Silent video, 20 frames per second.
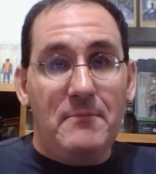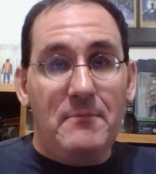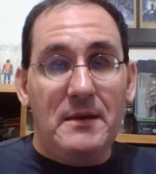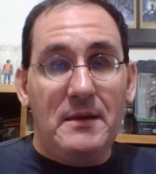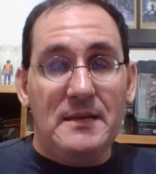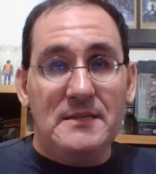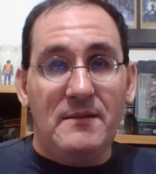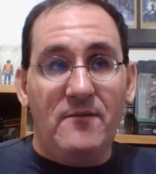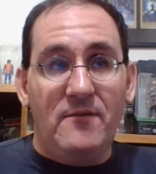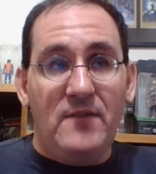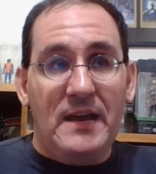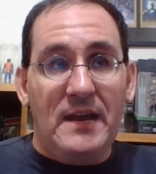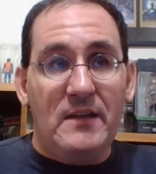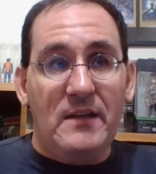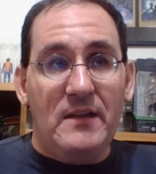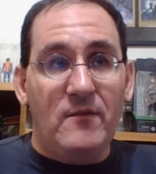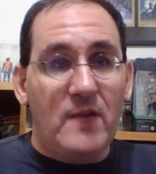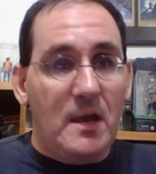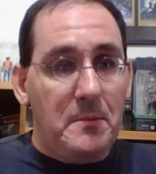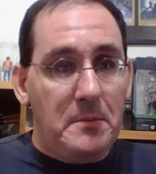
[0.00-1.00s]
but as a fan
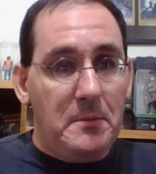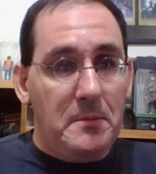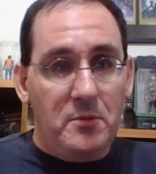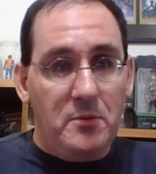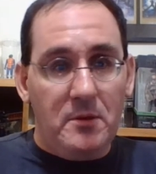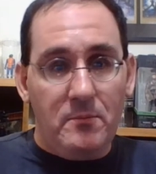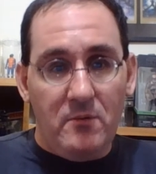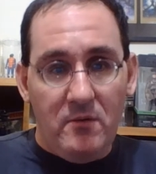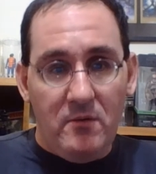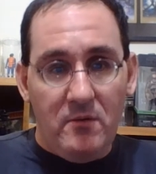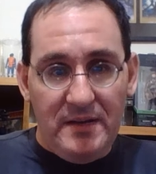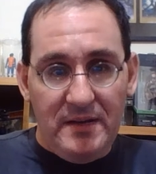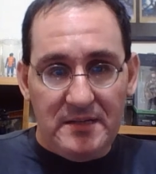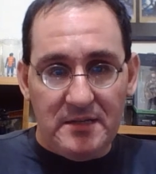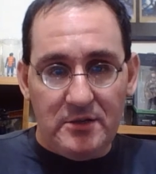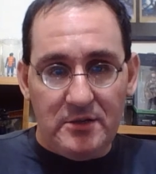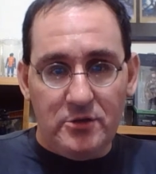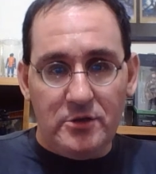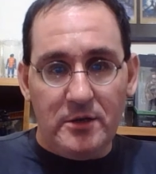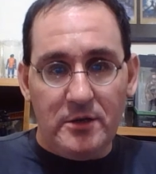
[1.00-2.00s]
of comic book movies
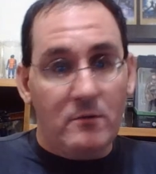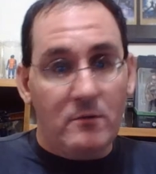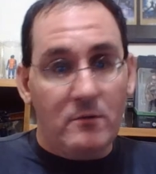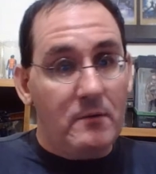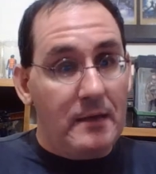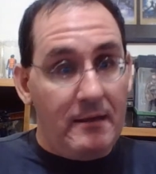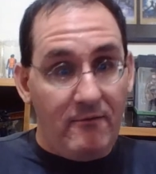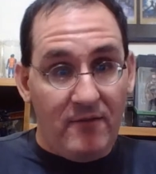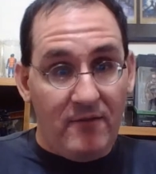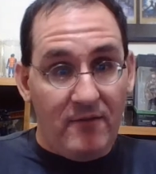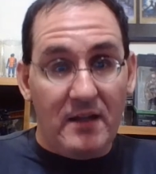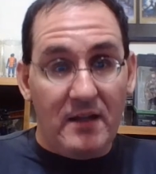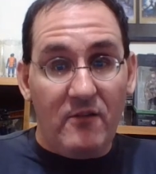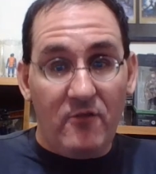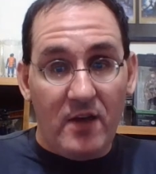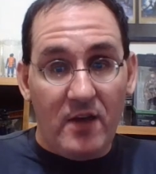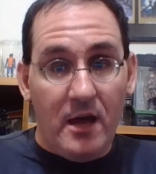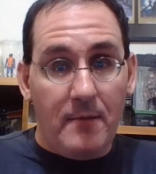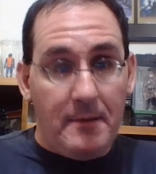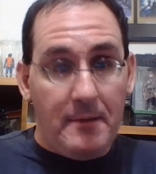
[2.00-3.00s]
in general and a fan of
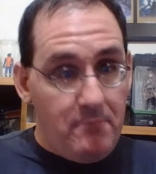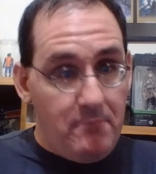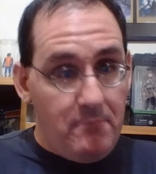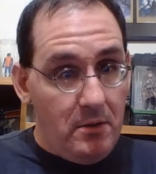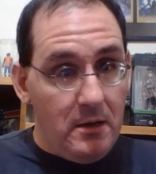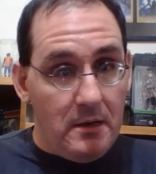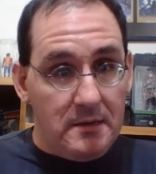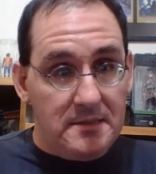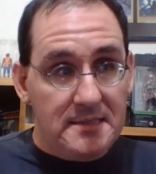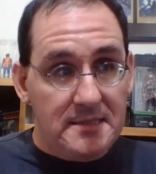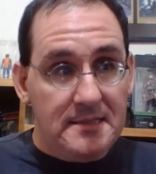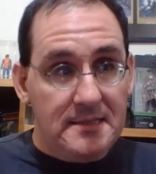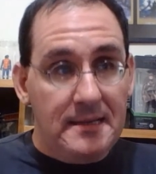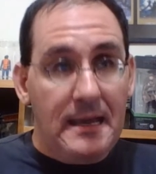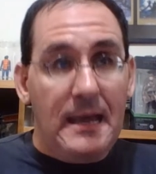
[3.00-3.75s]
comic books,